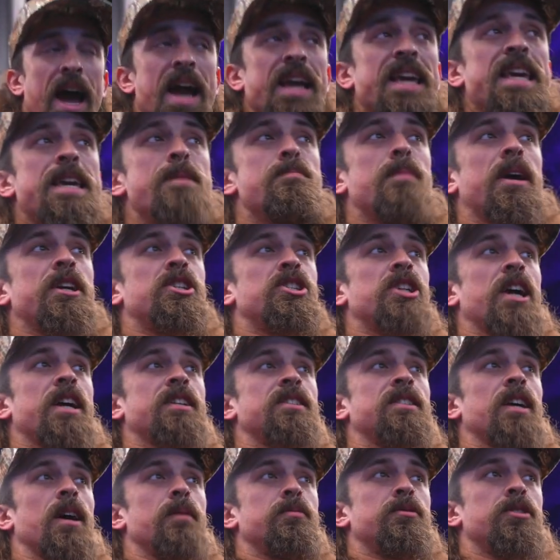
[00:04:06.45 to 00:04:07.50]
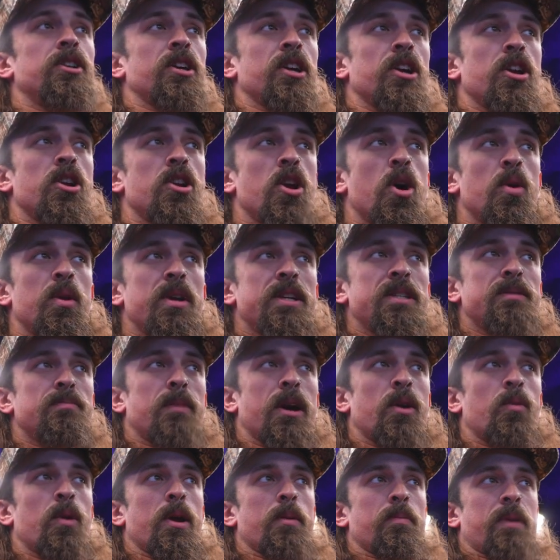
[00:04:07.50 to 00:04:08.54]
I keep my chest up. So you're gonna notice
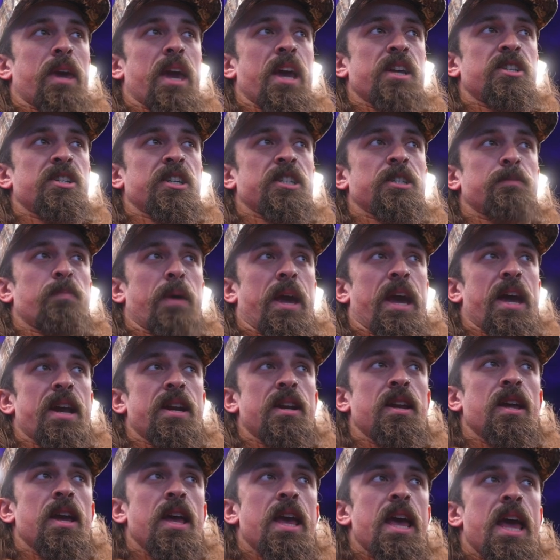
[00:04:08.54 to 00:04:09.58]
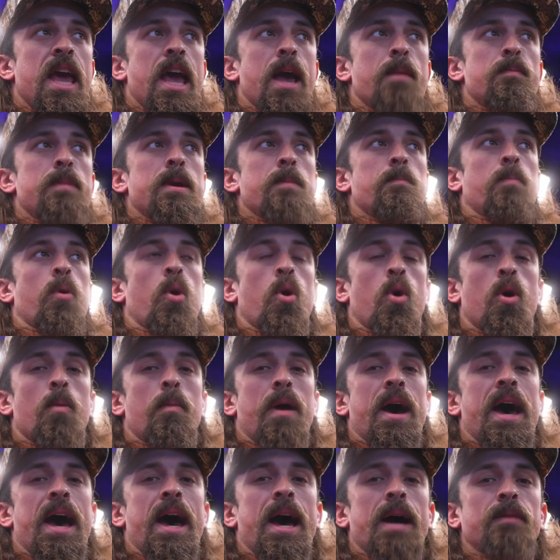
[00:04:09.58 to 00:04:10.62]
my rib cage expand and me pull
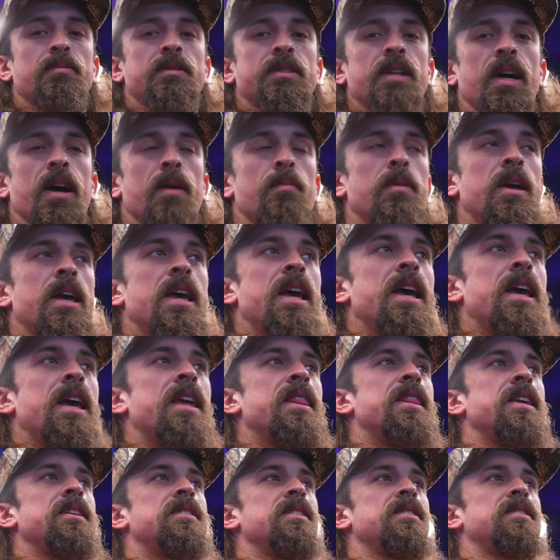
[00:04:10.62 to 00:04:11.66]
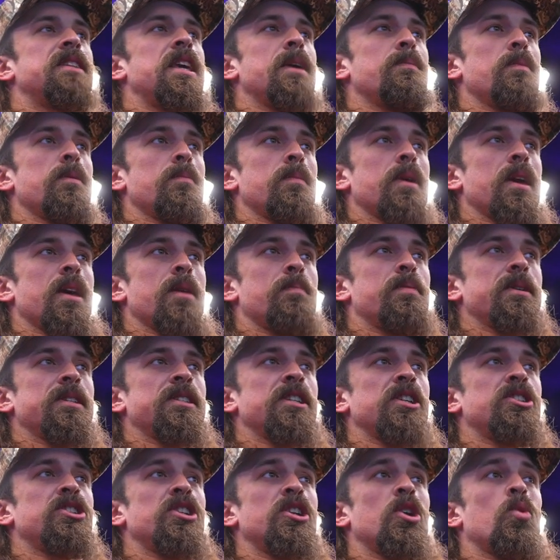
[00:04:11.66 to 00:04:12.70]
my abs up. This is keeping me in a
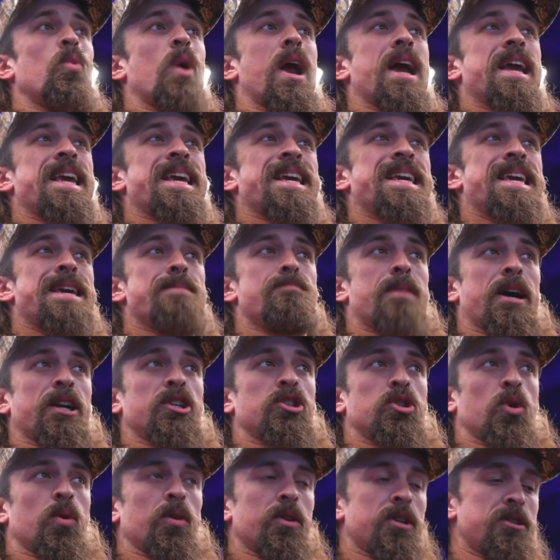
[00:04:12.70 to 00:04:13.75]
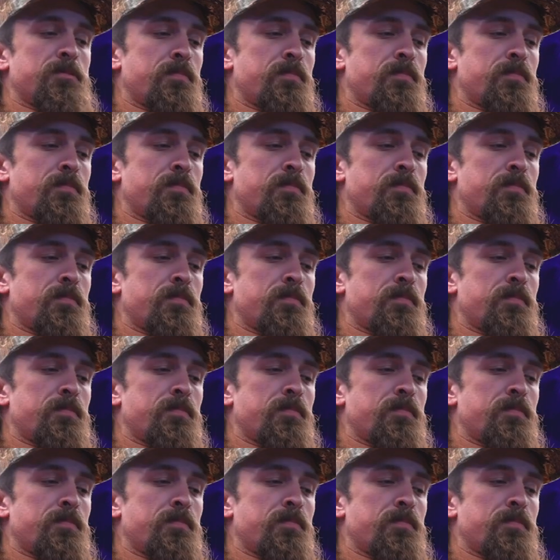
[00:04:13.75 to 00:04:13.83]
position where I can keep my shoulders